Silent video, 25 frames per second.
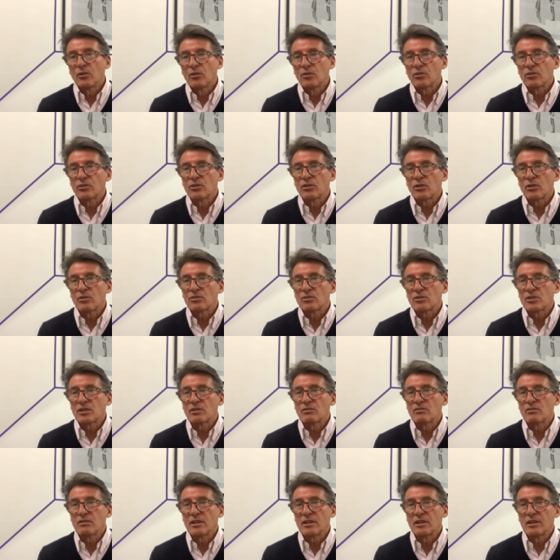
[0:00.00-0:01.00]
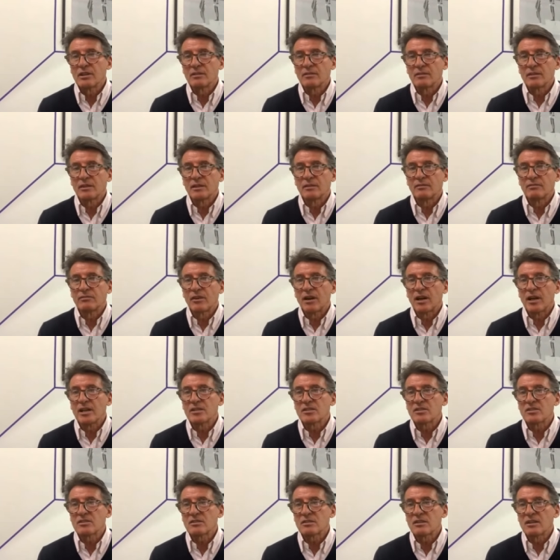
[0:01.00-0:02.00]
orthodox career
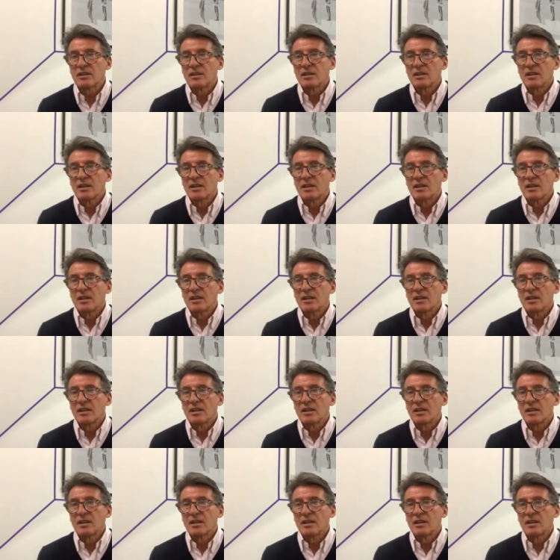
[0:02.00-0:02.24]
advice